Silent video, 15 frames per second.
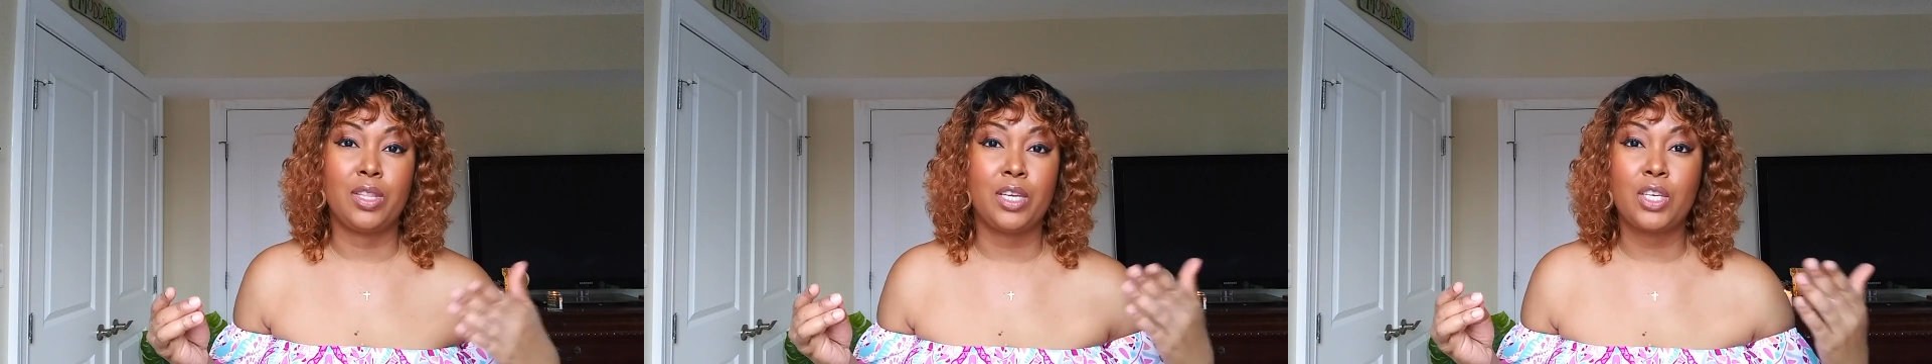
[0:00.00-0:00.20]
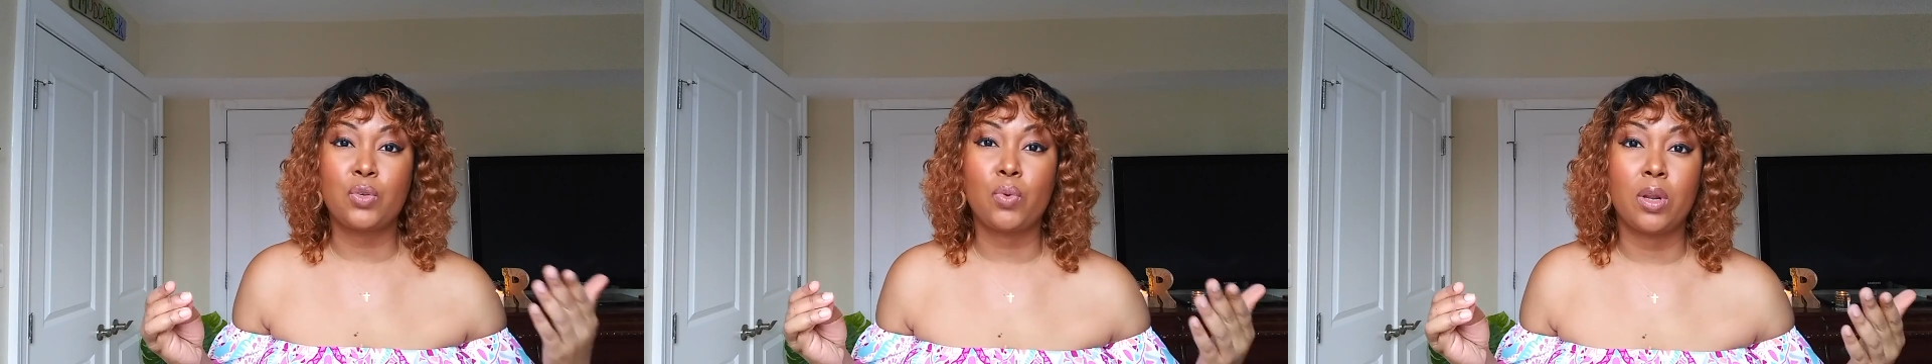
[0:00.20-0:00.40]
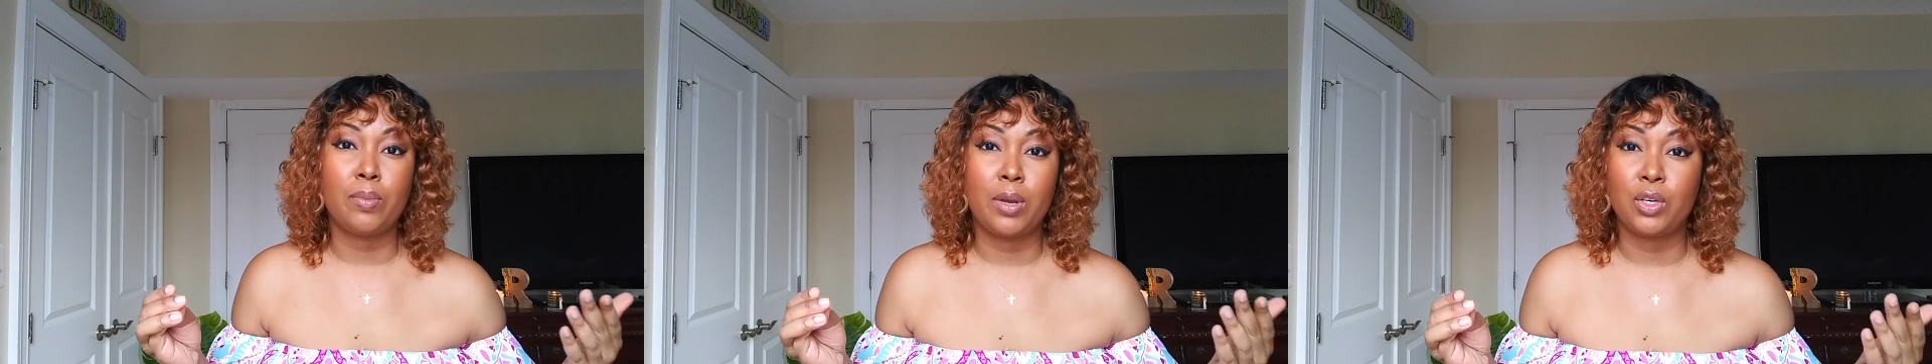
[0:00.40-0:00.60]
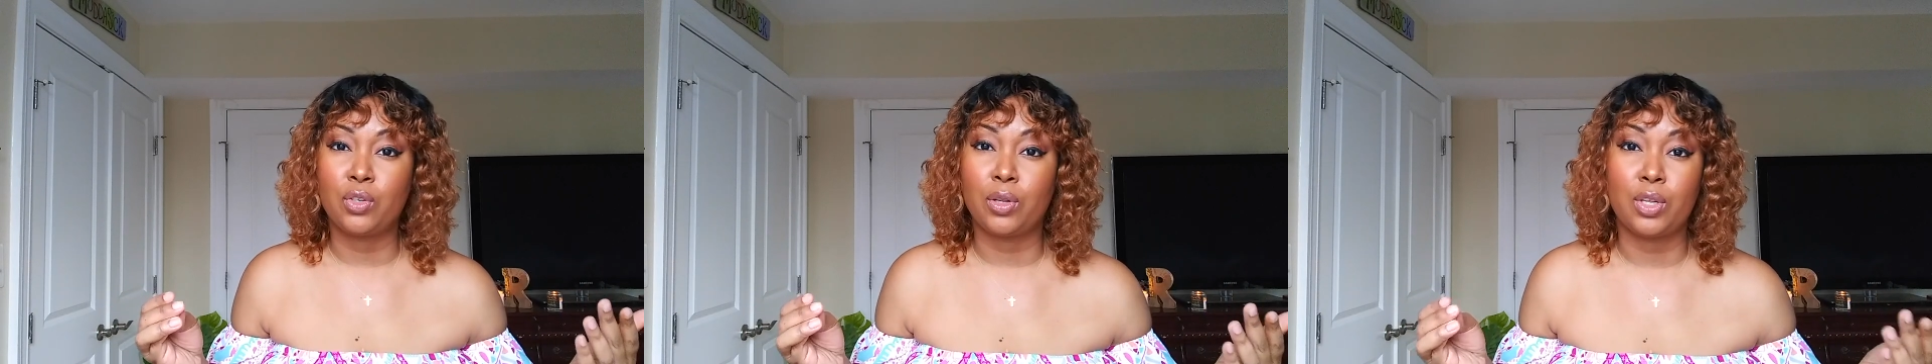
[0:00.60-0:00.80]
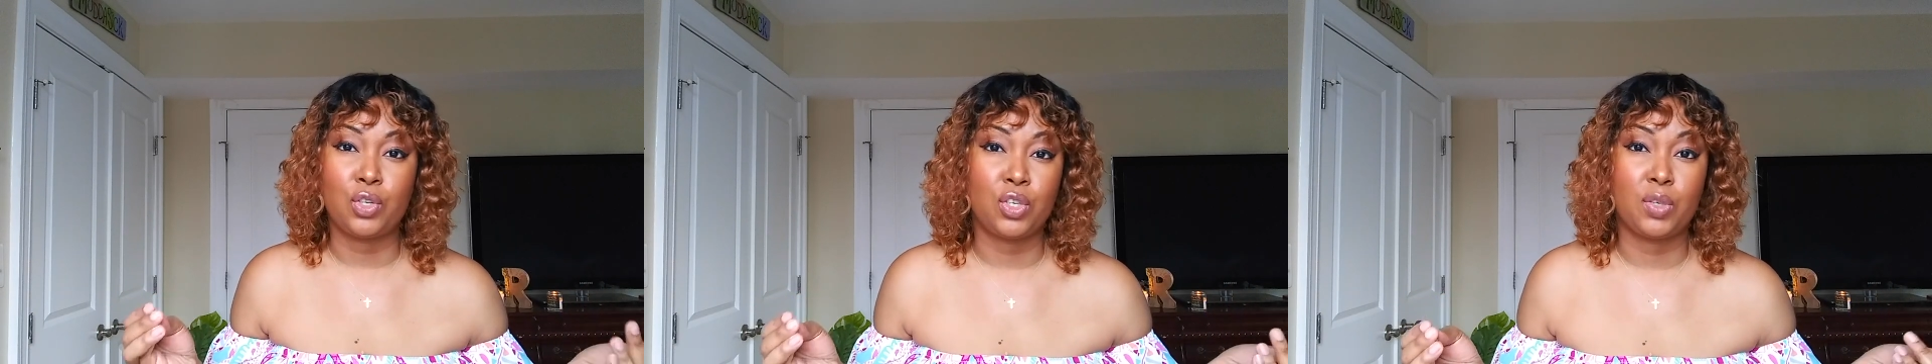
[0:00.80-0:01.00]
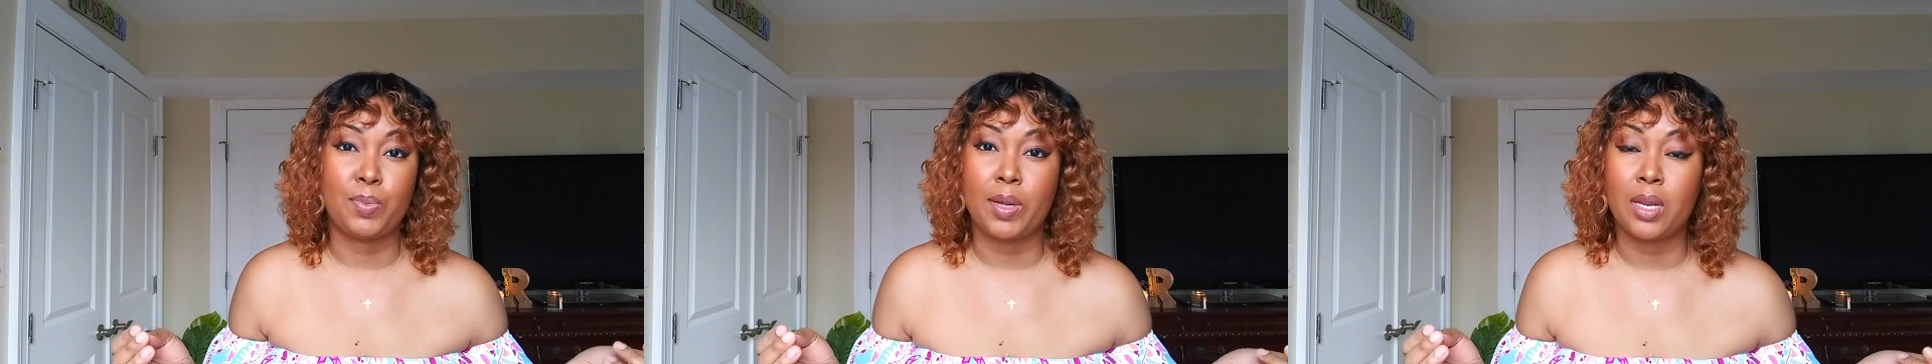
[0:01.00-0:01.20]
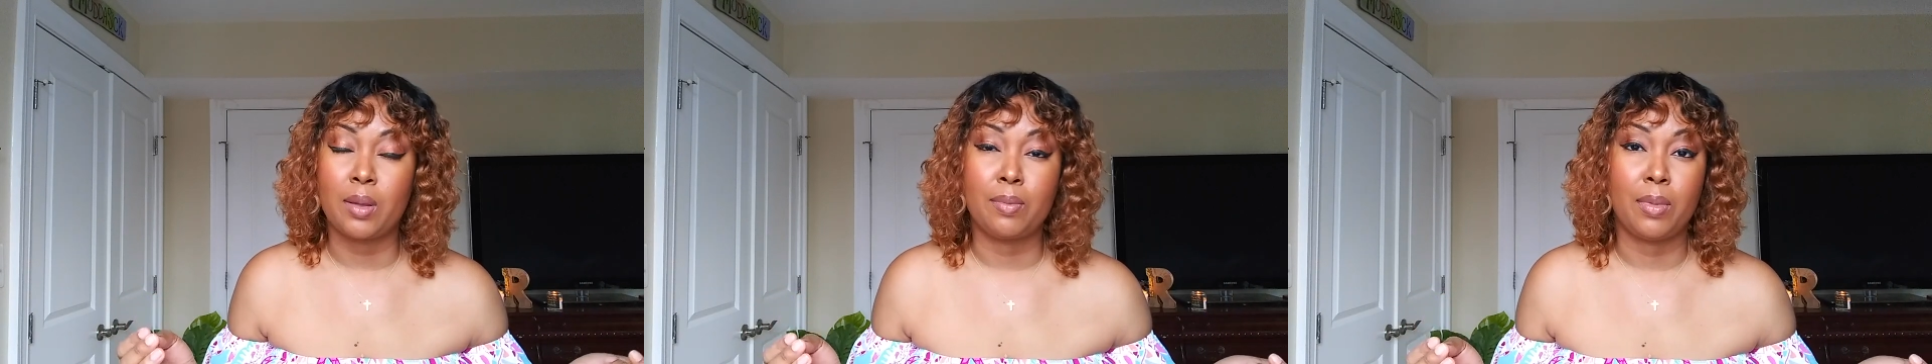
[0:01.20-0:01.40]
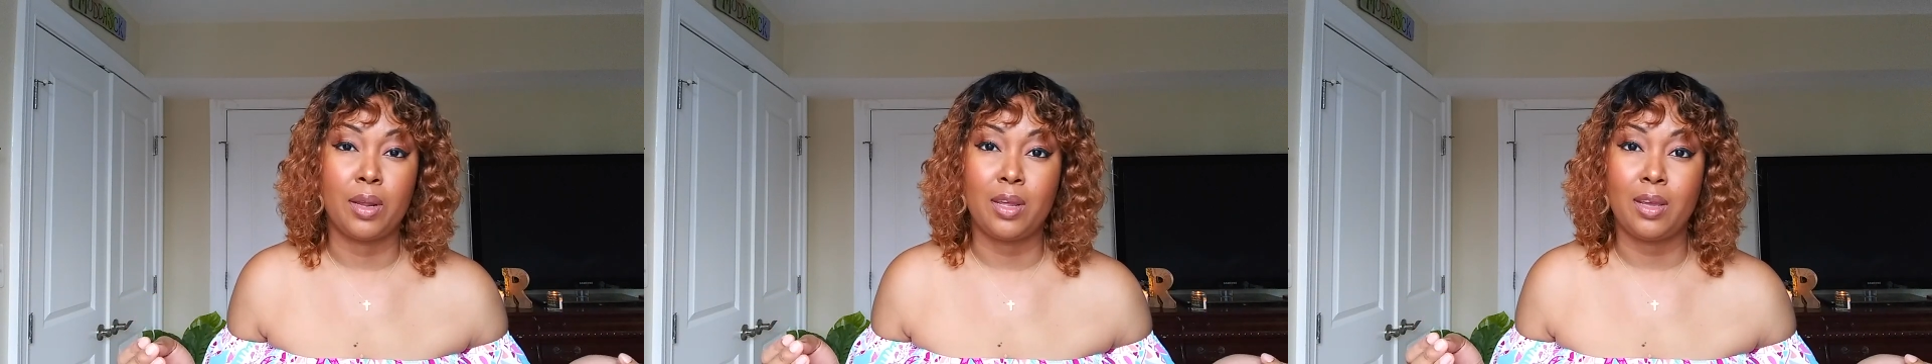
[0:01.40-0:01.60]
They just want to make sure that you're
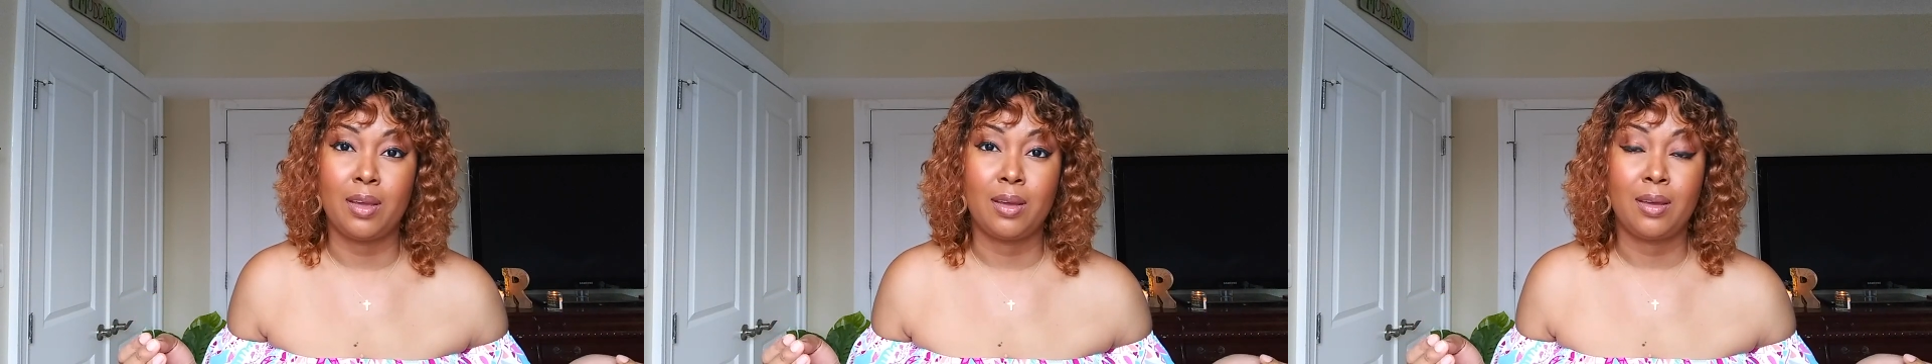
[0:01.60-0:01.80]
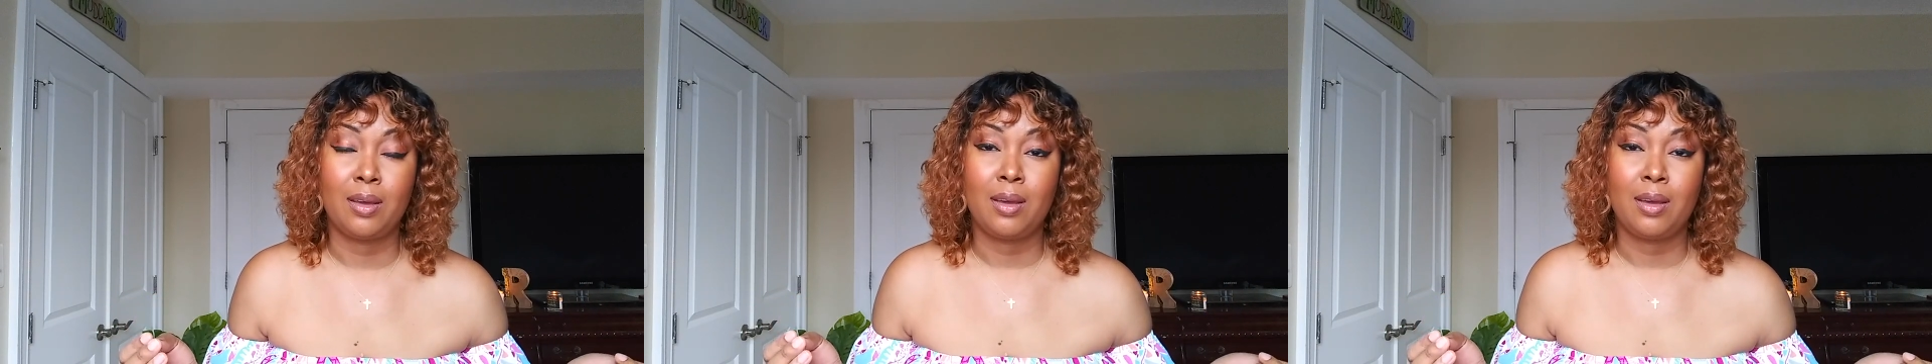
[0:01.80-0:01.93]
spending money,